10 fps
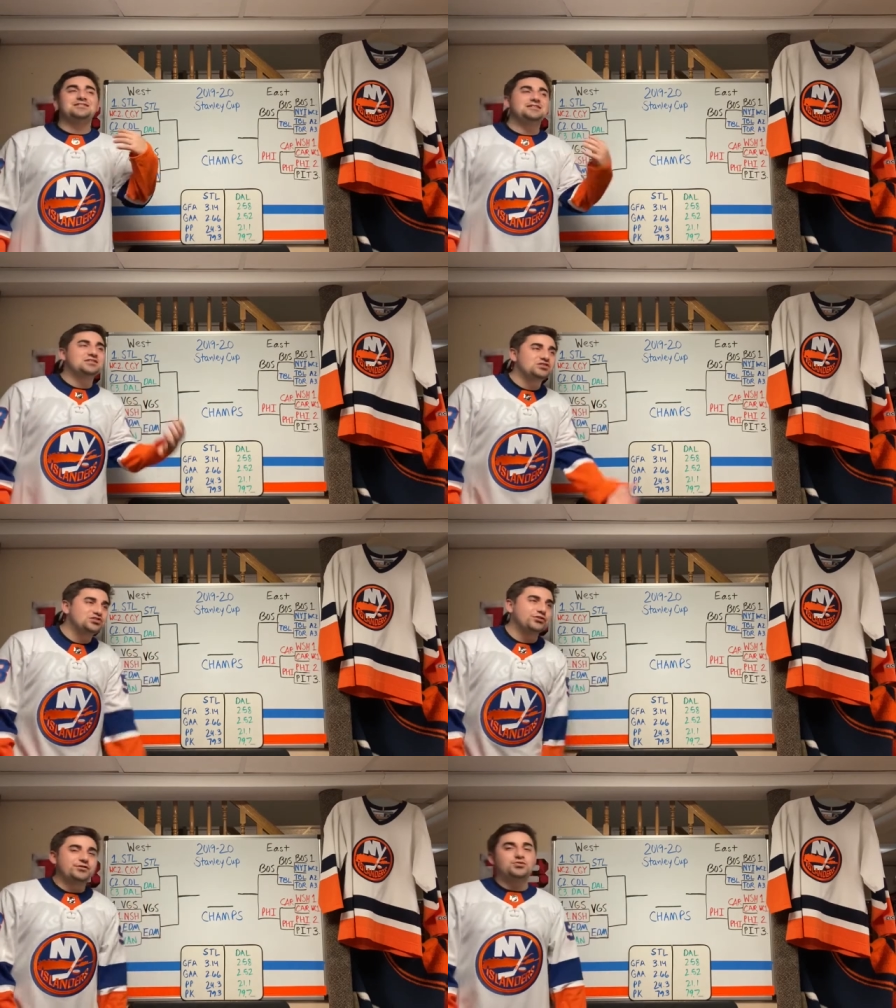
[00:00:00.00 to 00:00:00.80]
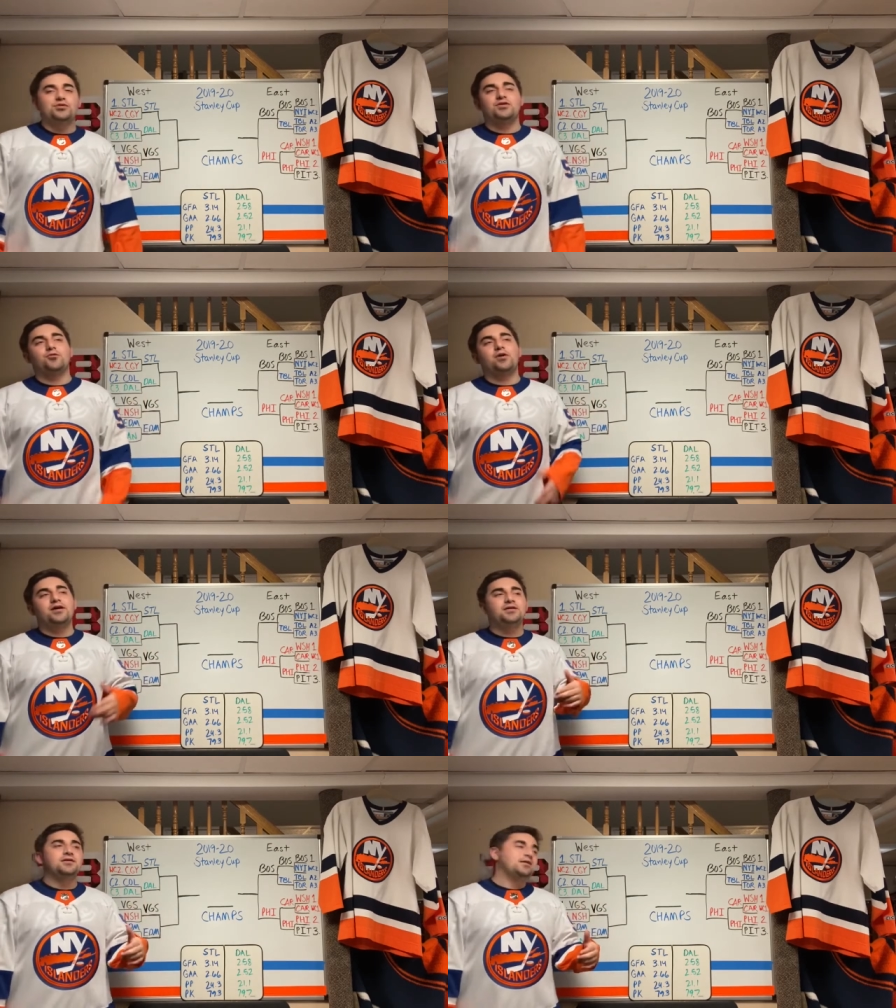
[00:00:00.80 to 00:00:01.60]
the season series went their
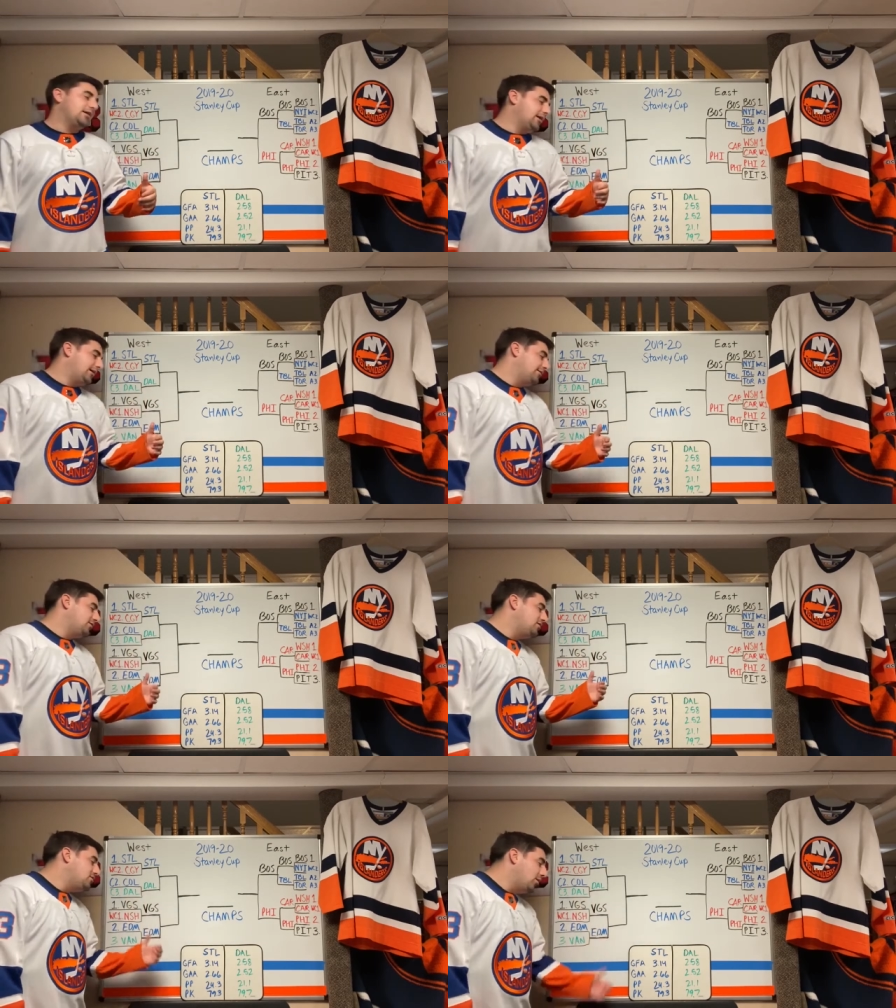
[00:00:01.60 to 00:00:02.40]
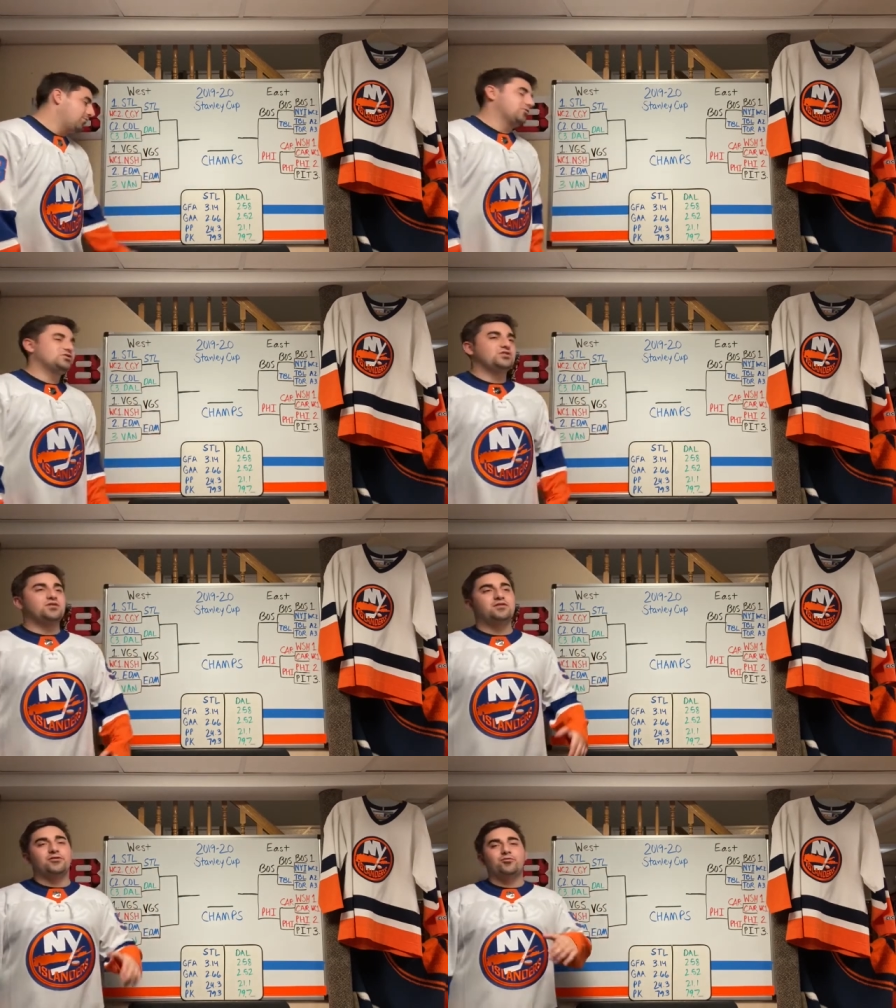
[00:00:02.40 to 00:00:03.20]
way, uh, the numbers
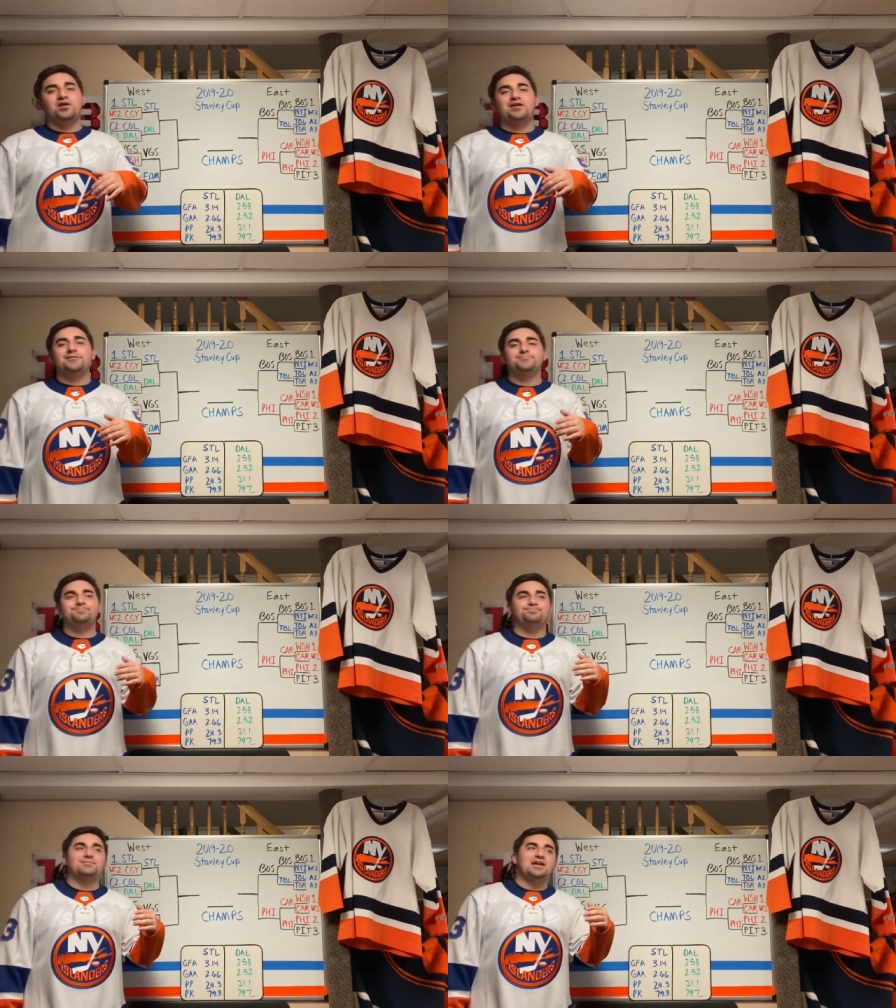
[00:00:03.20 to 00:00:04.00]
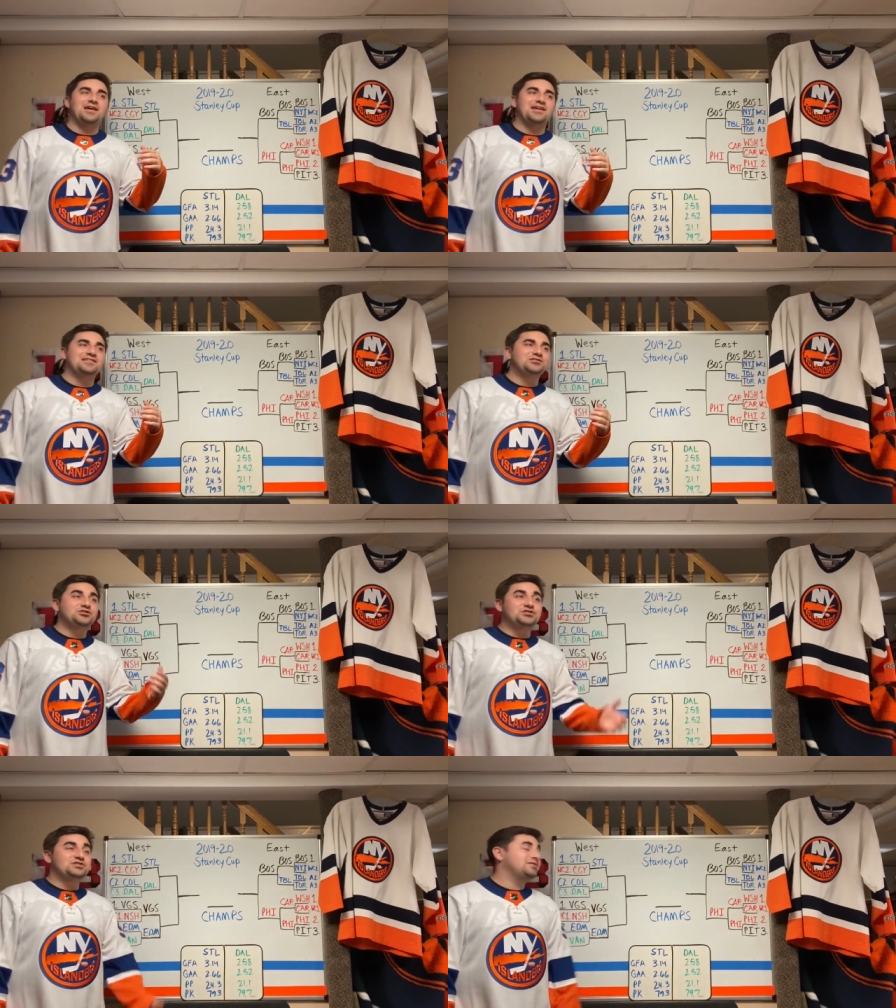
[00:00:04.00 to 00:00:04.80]
look their way, and
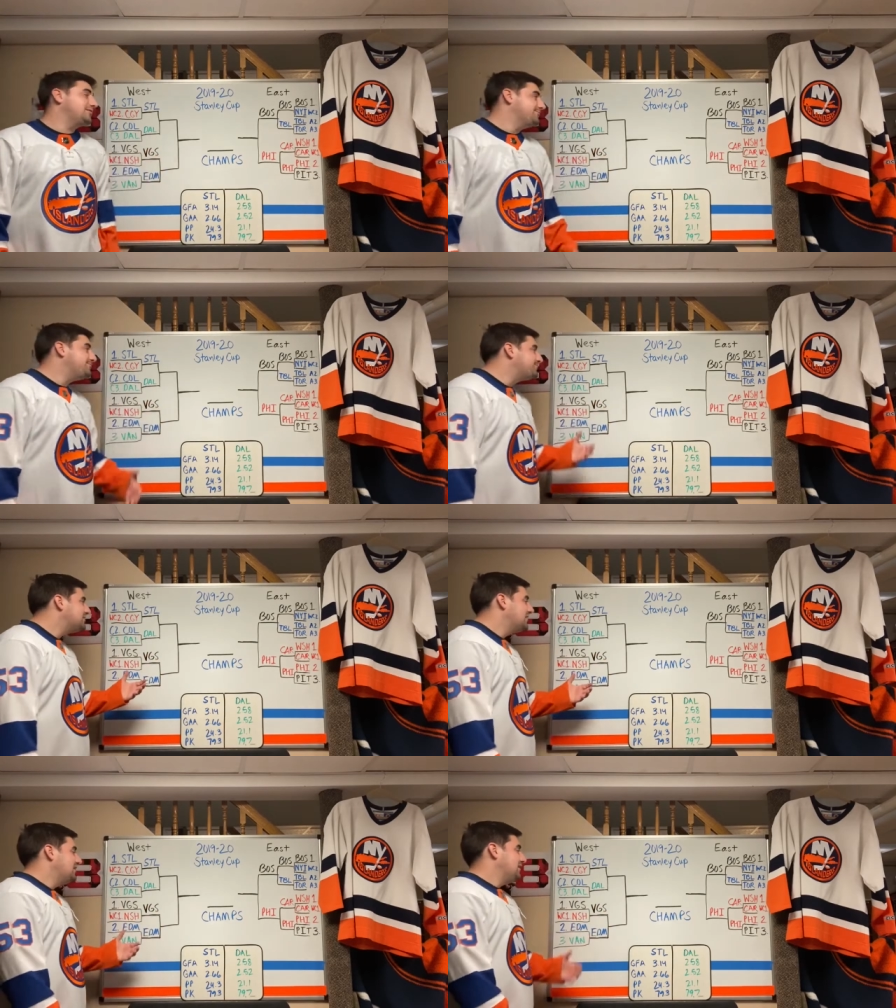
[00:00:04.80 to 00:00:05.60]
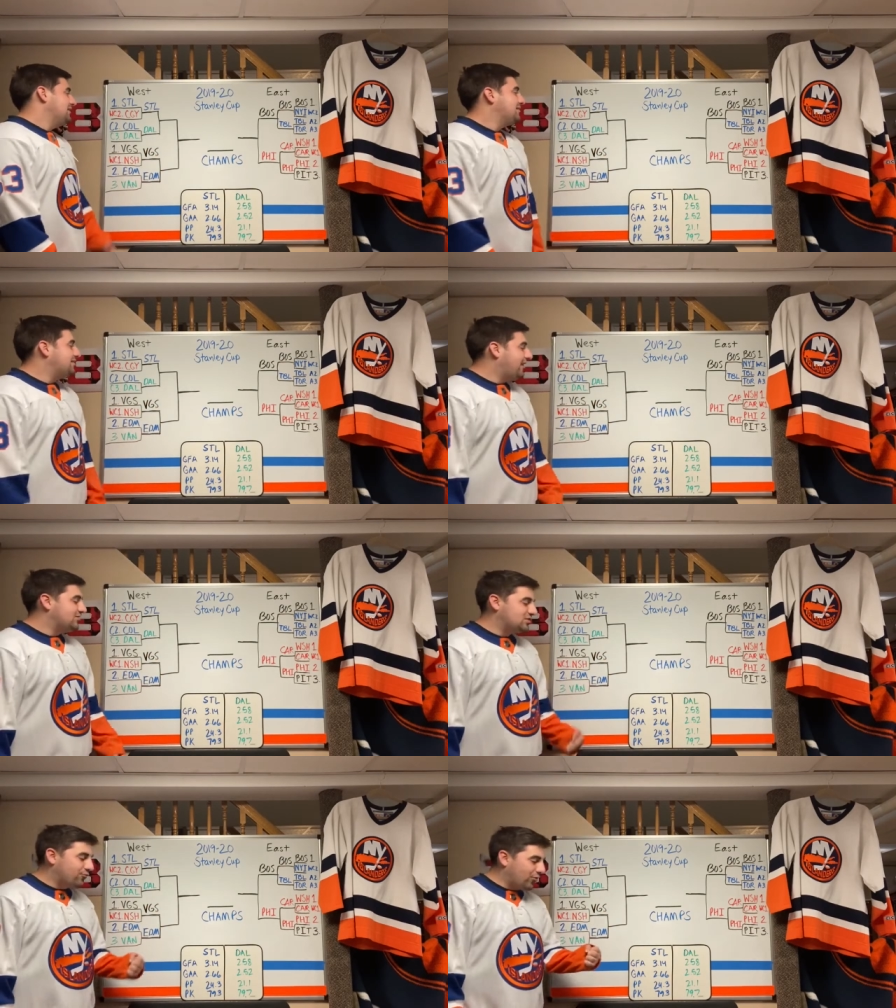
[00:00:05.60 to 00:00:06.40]
just the
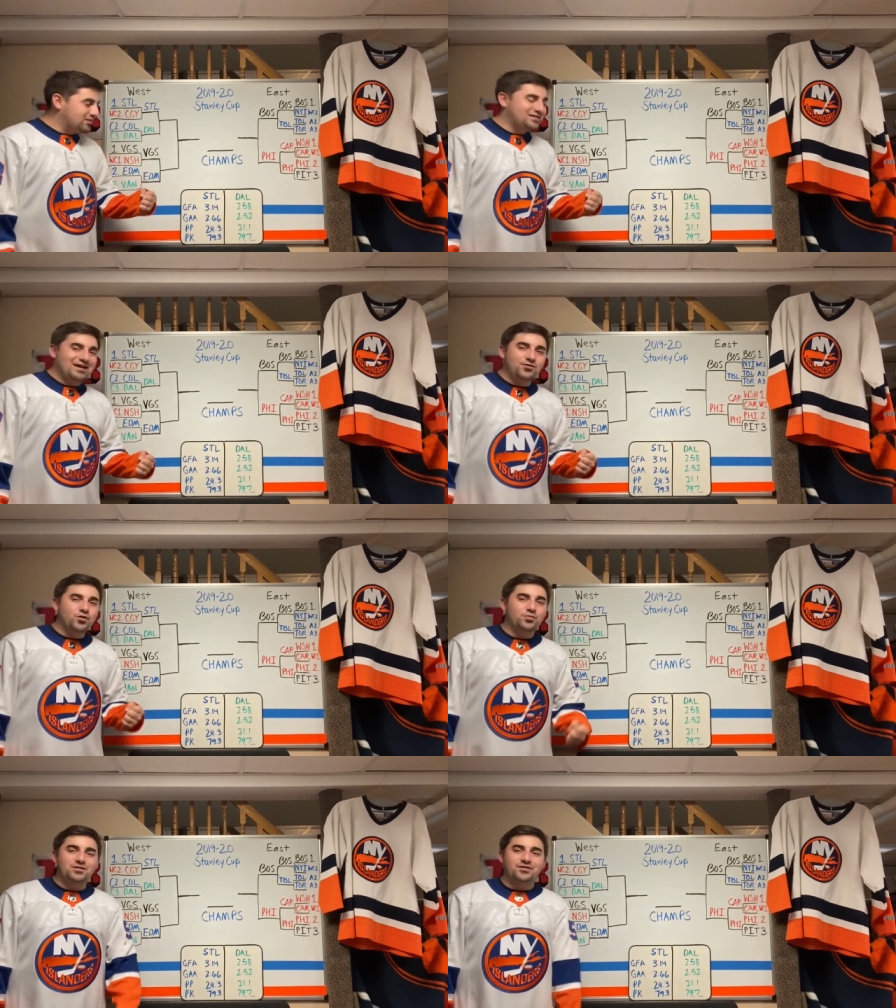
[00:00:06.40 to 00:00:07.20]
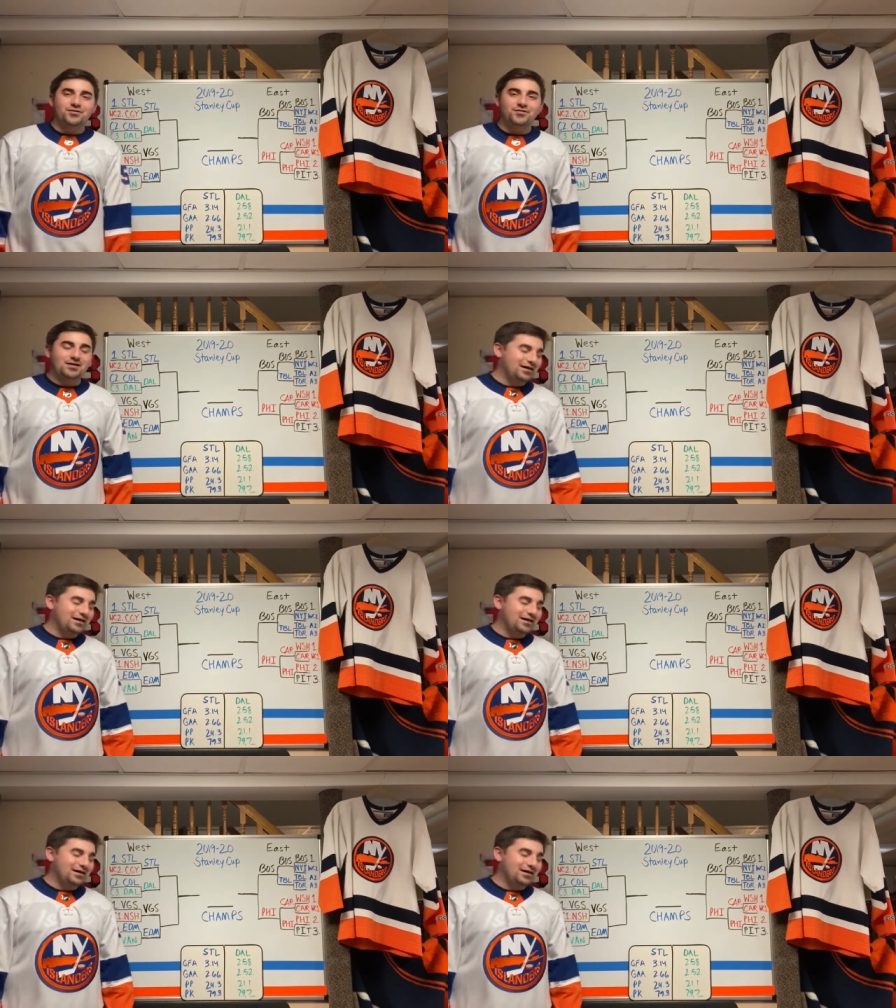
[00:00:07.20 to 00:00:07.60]
Dallas it runs out a little bit here.